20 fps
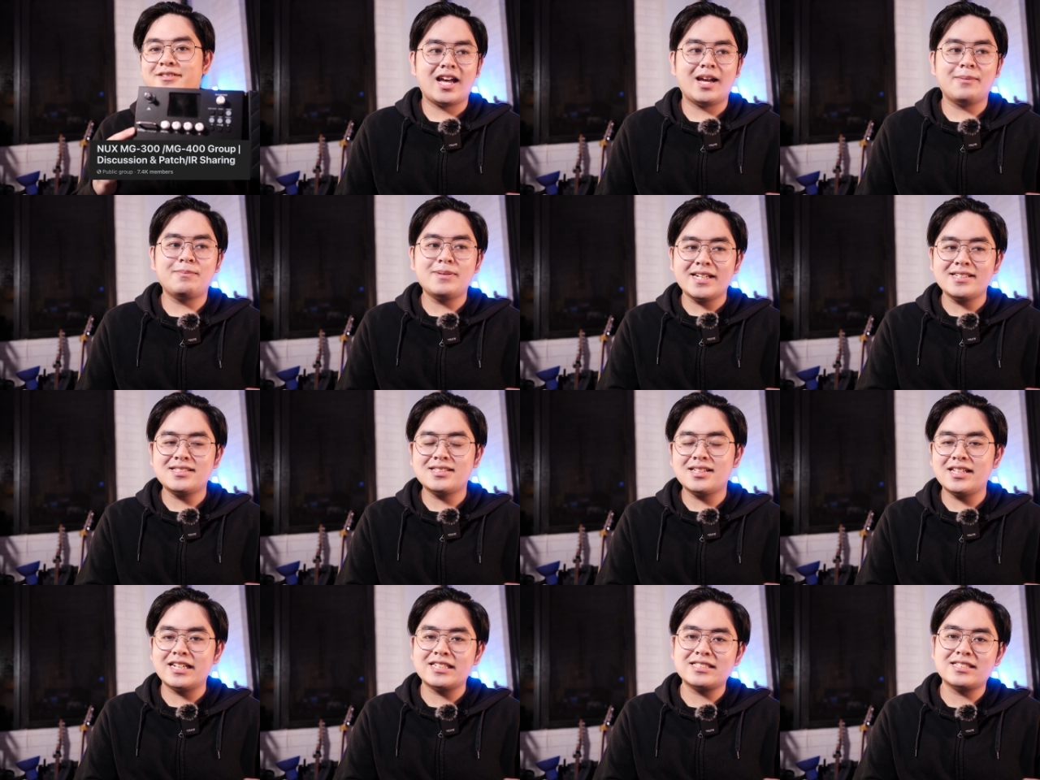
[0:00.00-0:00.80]
I placed
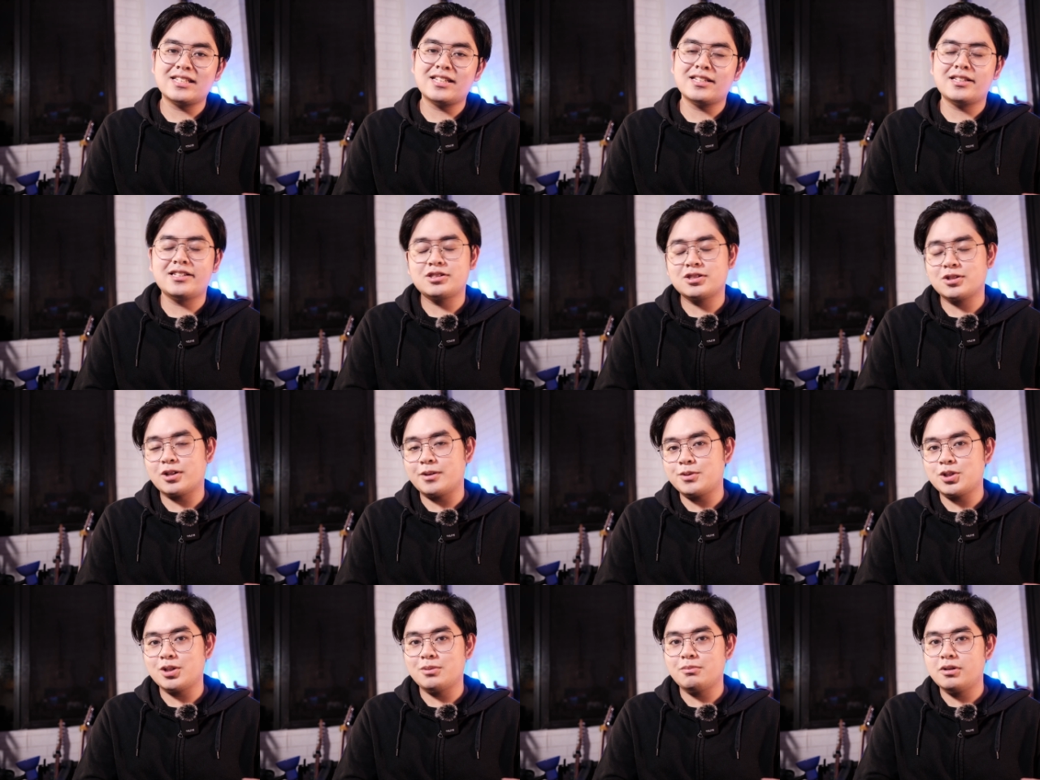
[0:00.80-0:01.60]
the links in the
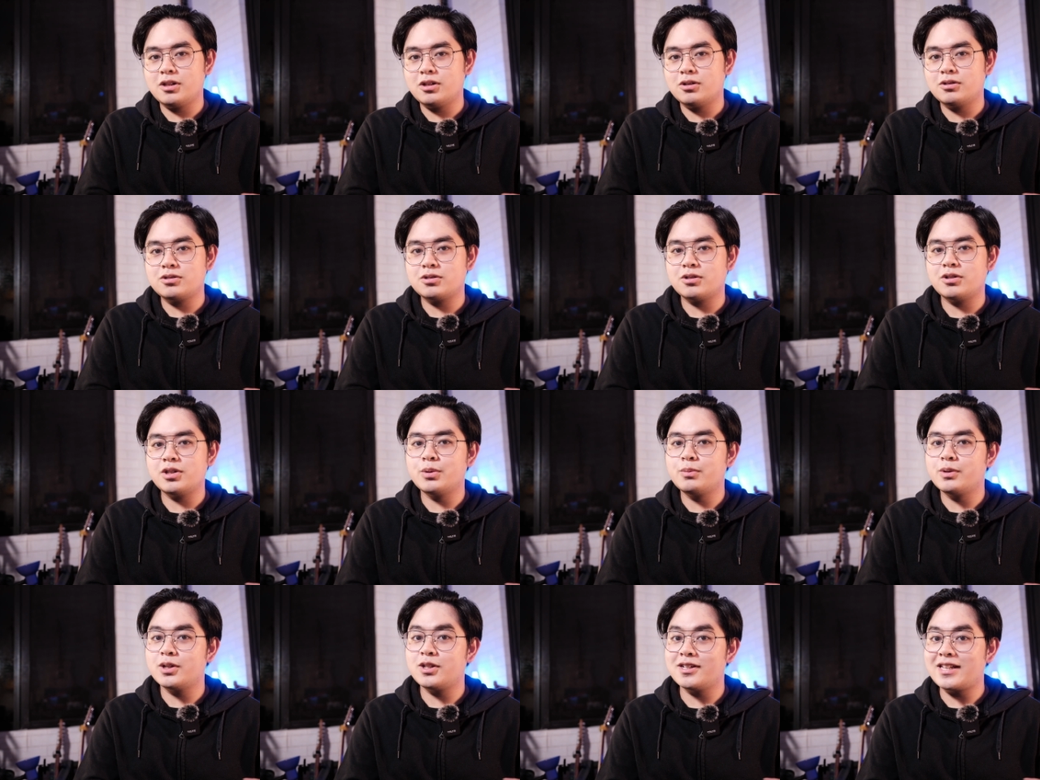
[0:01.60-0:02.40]
description below so
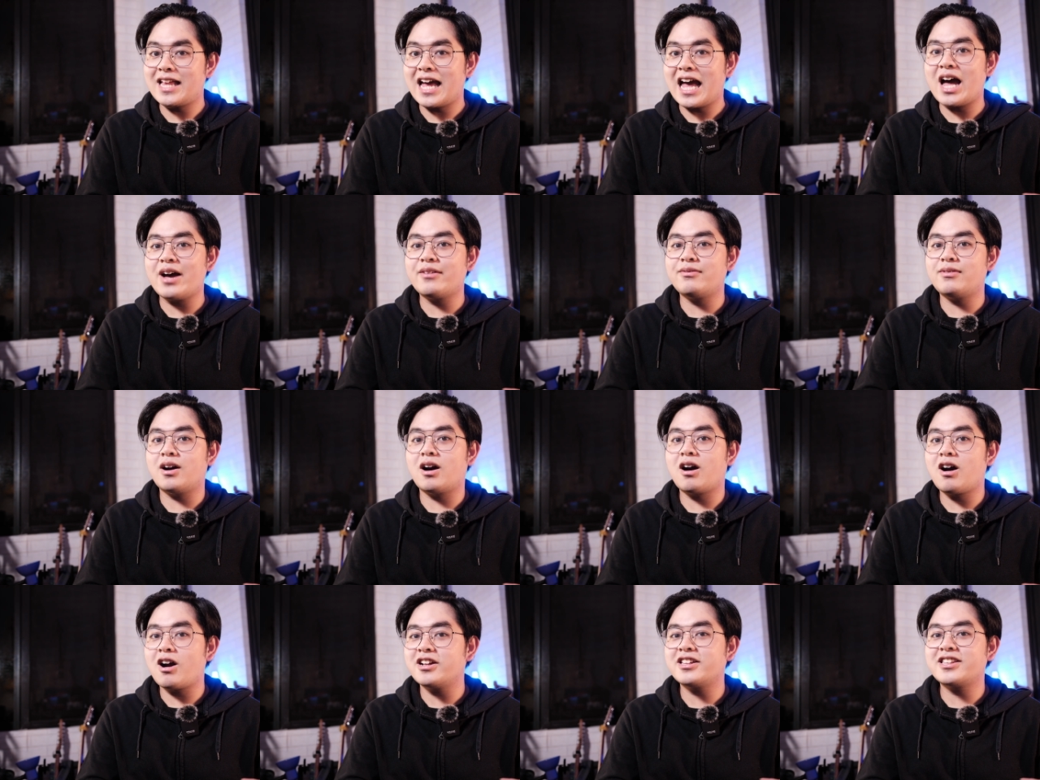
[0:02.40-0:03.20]
you wouldn't have a
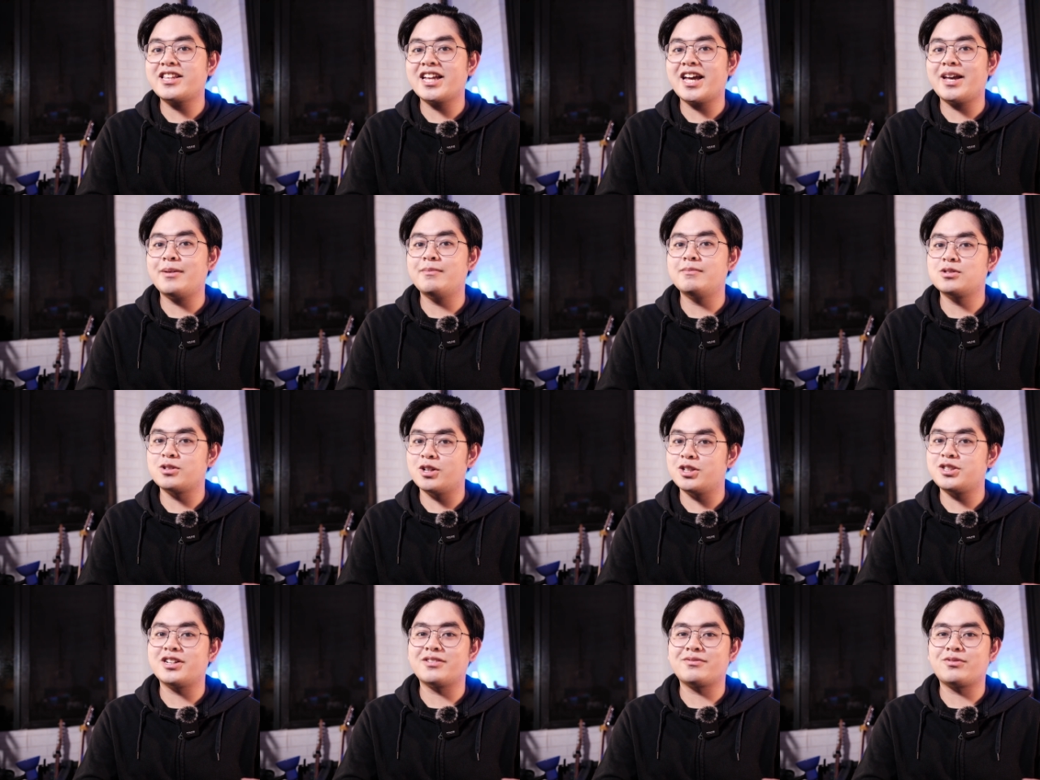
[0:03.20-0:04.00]
hard time
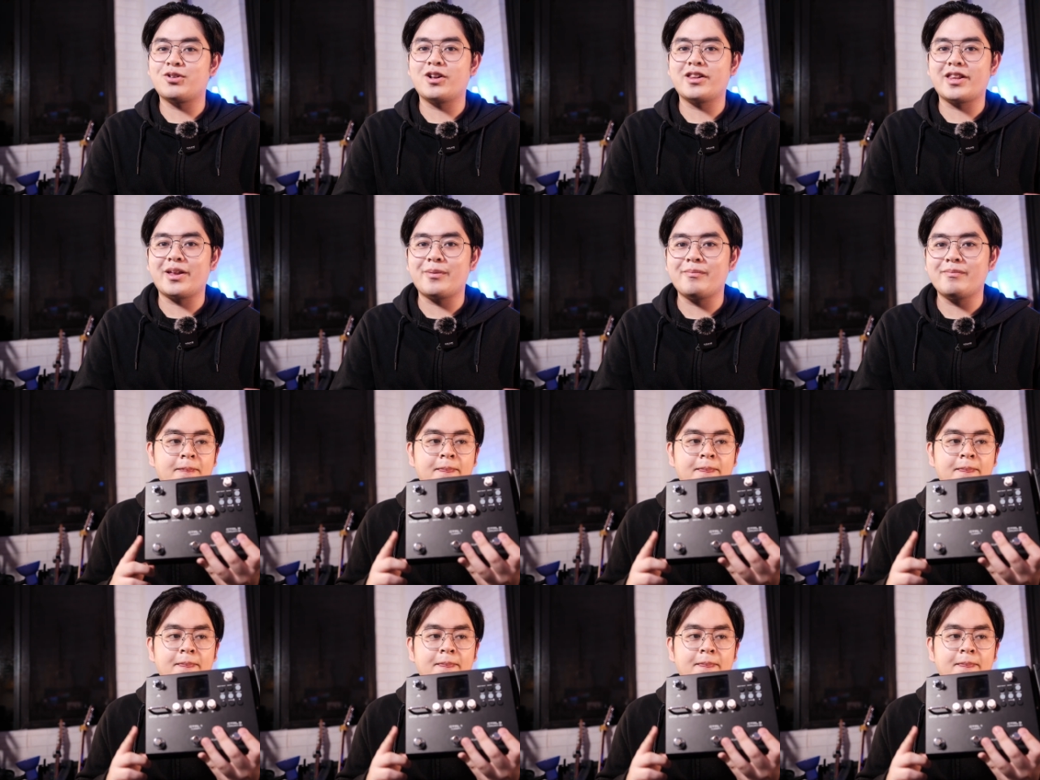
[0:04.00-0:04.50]
searching for them.